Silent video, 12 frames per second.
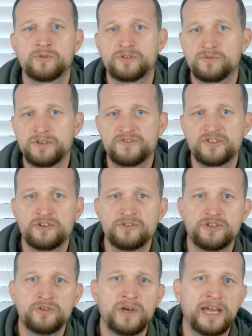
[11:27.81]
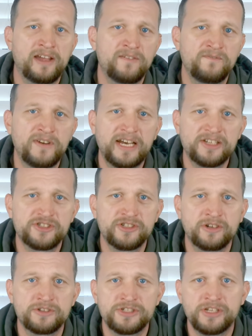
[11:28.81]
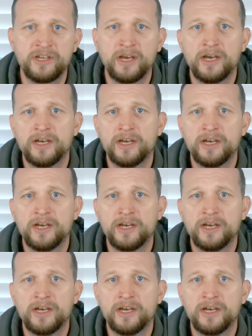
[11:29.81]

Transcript: which we showed you, and fast charging